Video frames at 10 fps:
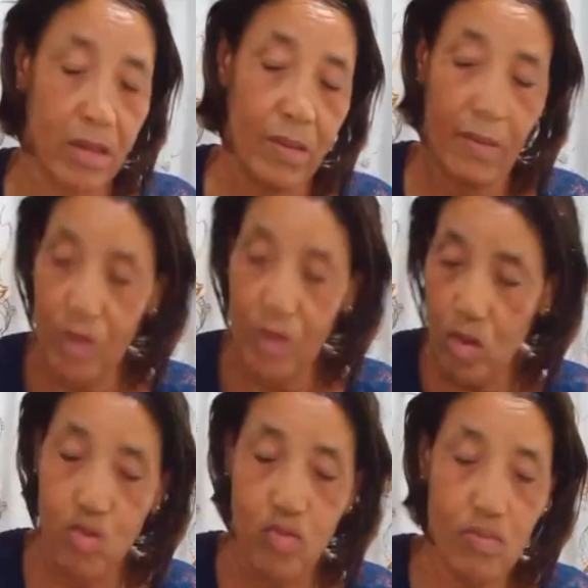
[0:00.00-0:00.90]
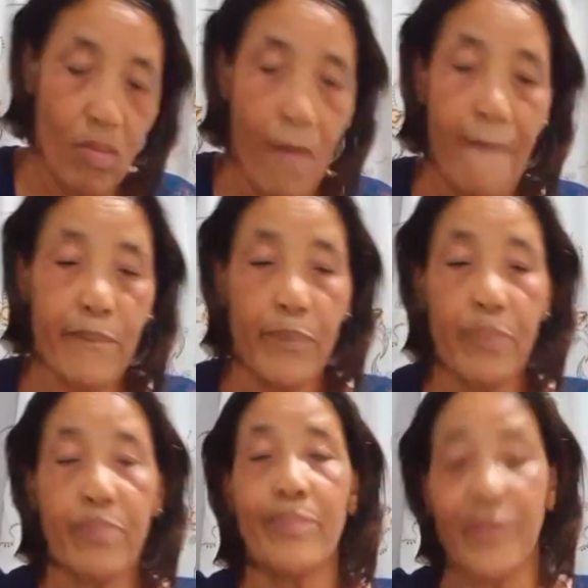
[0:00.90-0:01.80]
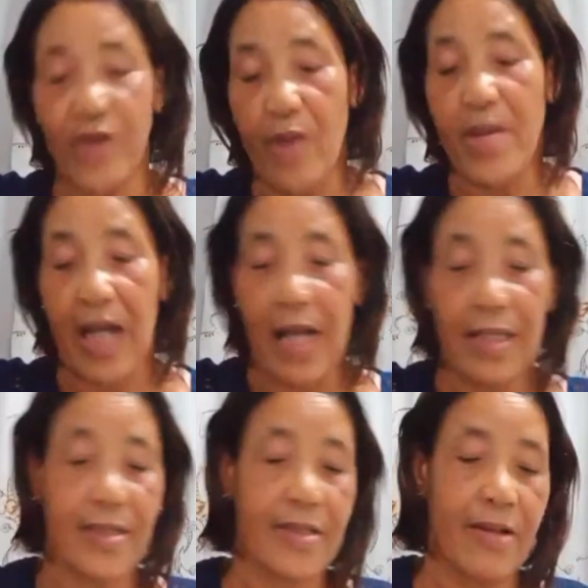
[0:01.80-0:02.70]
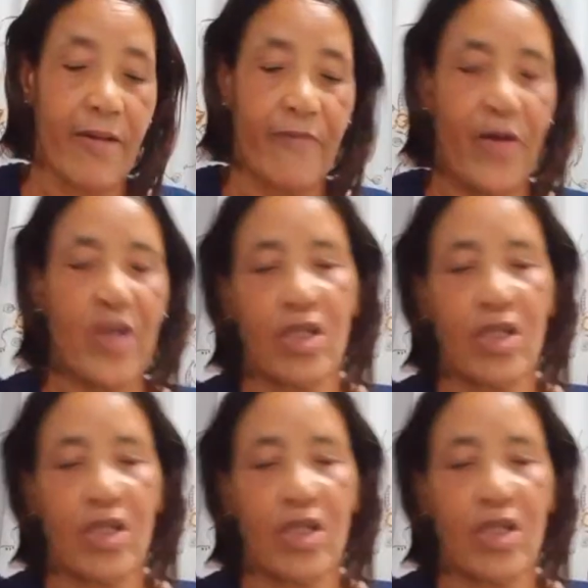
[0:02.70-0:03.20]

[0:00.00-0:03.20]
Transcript: You, Jamaicans for Justice.